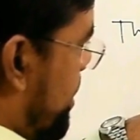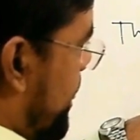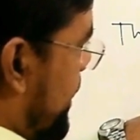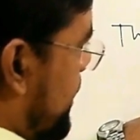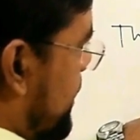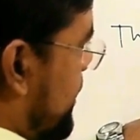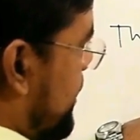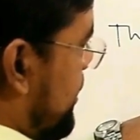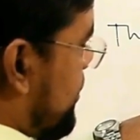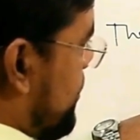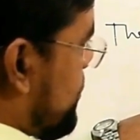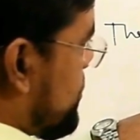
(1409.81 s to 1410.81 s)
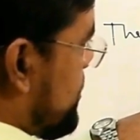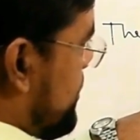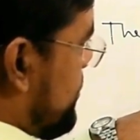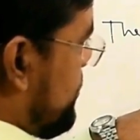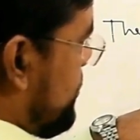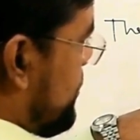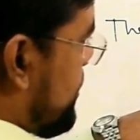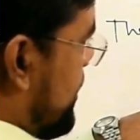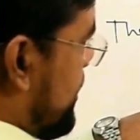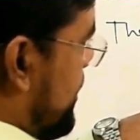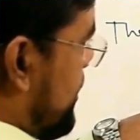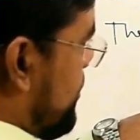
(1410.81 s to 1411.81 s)
a cos 0, and a
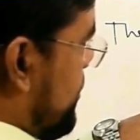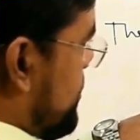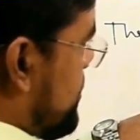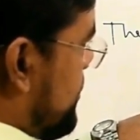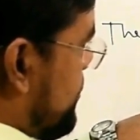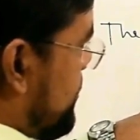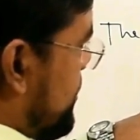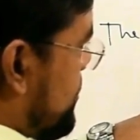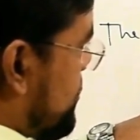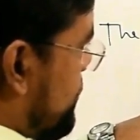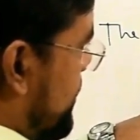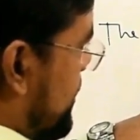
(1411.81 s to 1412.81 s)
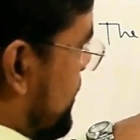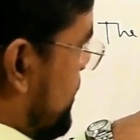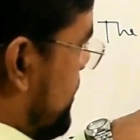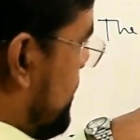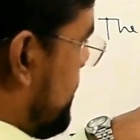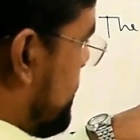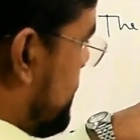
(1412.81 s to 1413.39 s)
cos 0 means 1. So